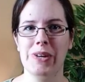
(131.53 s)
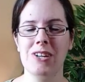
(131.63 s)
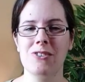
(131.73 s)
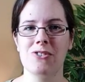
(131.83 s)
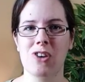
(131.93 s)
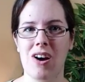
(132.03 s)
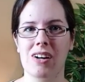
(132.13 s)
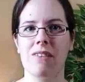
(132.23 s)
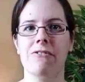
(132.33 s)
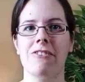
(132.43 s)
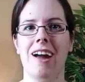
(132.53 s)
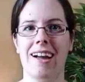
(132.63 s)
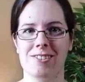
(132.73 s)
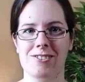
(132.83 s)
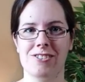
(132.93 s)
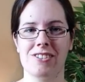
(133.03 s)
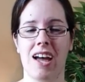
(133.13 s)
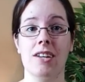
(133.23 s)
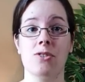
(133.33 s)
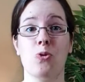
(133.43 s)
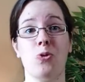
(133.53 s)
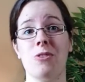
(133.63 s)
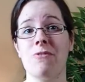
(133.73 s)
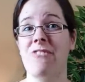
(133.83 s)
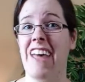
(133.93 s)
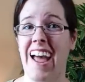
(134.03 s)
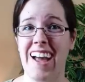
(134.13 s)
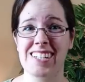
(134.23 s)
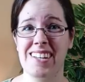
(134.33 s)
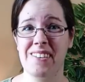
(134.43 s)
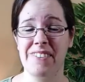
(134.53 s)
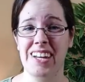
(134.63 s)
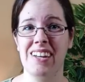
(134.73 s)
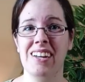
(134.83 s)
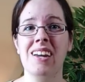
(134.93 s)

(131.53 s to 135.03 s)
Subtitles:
your dog for exercise or for that activity,